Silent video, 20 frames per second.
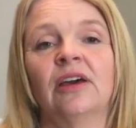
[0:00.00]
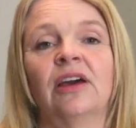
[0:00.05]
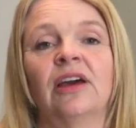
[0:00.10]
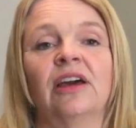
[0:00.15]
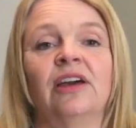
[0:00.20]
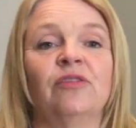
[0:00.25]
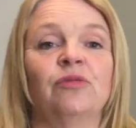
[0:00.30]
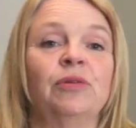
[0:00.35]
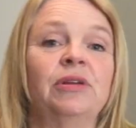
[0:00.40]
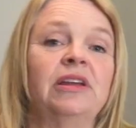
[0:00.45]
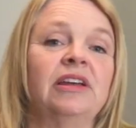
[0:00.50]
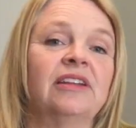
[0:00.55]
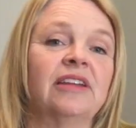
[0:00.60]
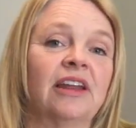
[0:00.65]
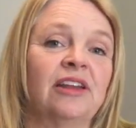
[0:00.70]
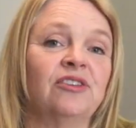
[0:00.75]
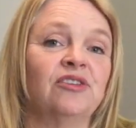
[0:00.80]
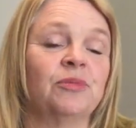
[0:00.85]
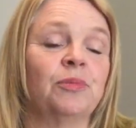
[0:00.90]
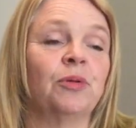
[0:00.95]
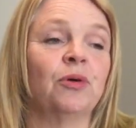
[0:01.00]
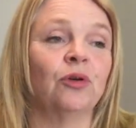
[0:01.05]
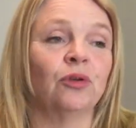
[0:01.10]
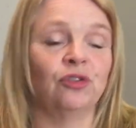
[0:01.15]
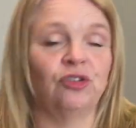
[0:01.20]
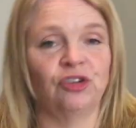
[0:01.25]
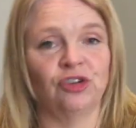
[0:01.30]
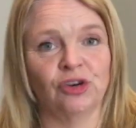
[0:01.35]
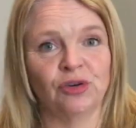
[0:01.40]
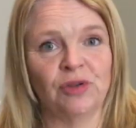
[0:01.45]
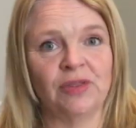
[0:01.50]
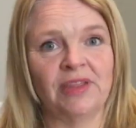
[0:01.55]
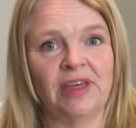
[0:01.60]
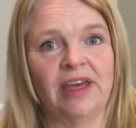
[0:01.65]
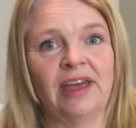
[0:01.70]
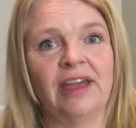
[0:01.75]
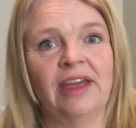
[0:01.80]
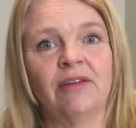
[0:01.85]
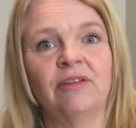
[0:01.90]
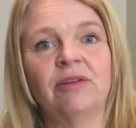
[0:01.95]
If we need any support during the
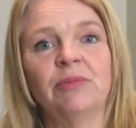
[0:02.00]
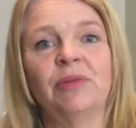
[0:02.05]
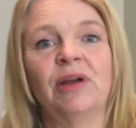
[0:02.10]
hearing,